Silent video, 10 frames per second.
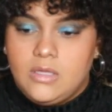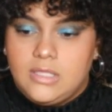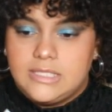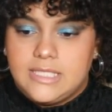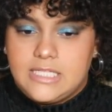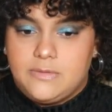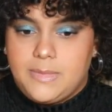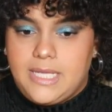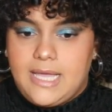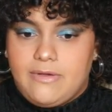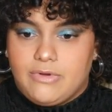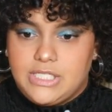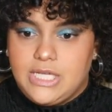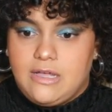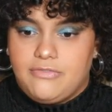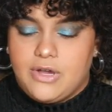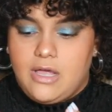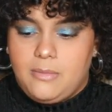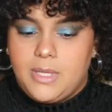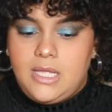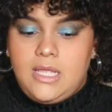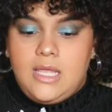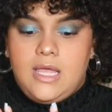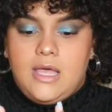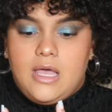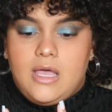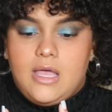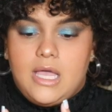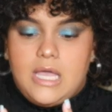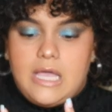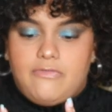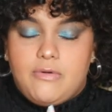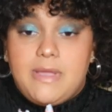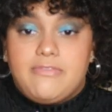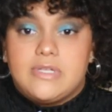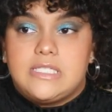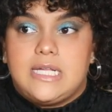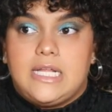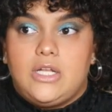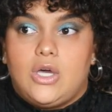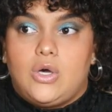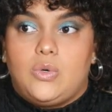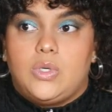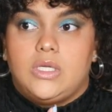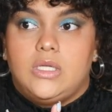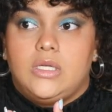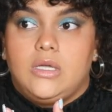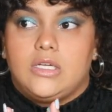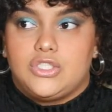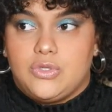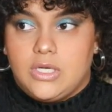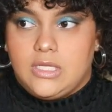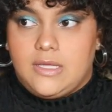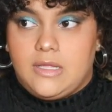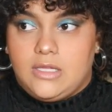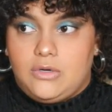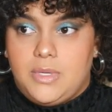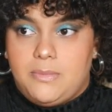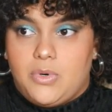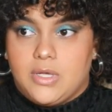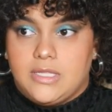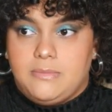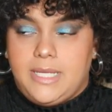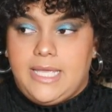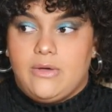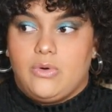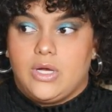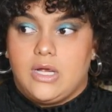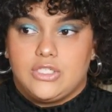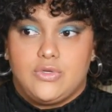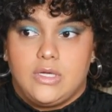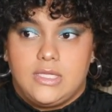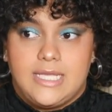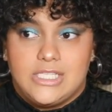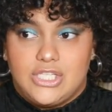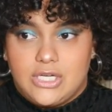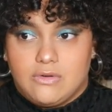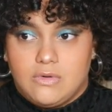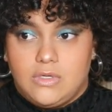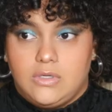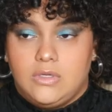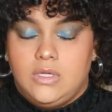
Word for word: Let's say it's me reaching out for help. For my friends that I know are struggling a little bit more than me, or are struggling in general,